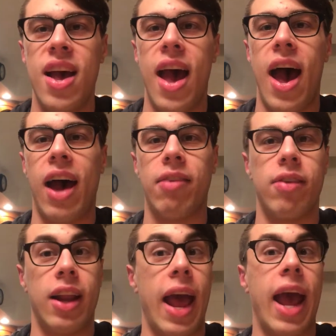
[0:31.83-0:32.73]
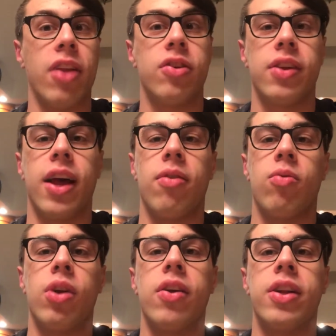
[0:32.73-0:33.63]
have an answer that
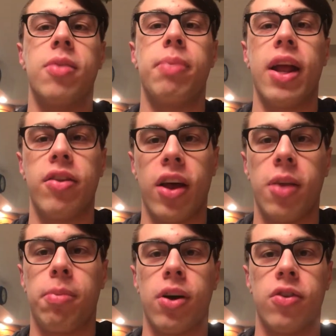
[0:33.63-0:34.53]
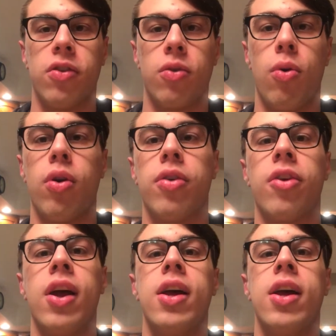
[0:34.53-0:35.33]
really depends on the person's goals,